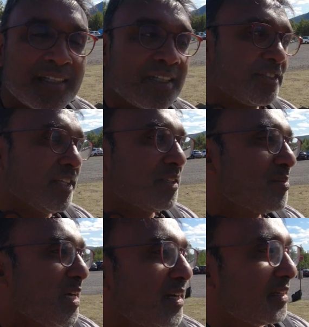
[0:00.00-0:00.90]
I've set
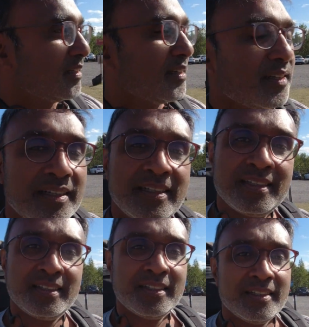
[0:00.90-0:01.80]
my
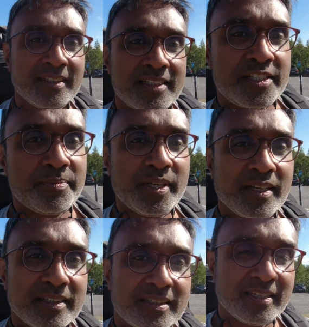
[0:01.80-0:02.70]

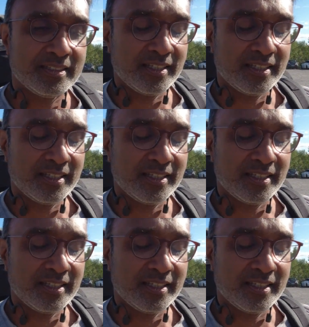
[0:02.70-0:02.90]
GPS